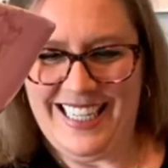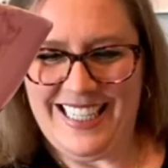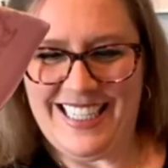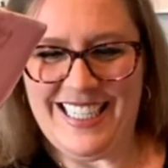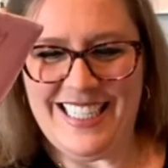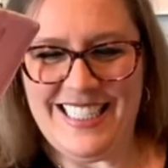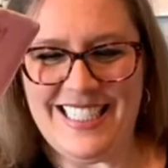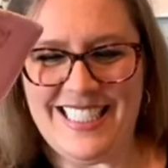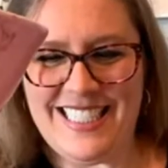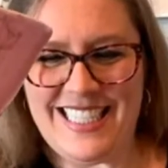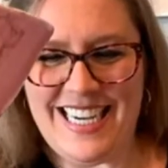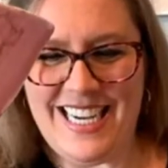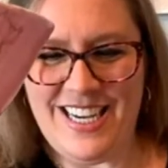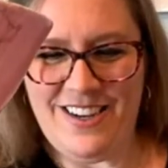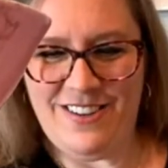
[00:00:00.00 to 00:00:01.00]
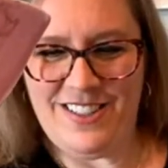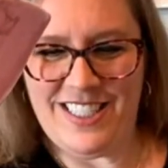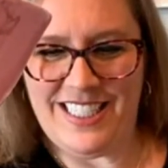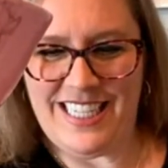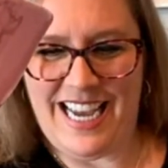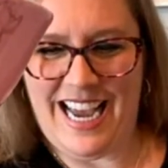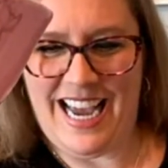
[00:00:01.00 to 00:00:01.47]
Good to see you
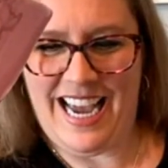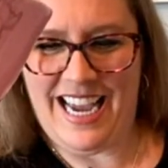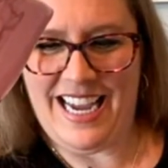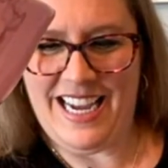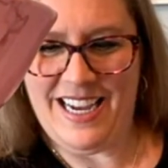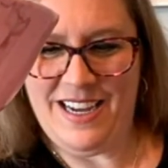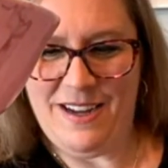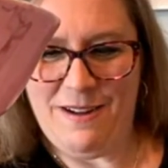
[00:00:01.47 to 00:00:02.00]
today.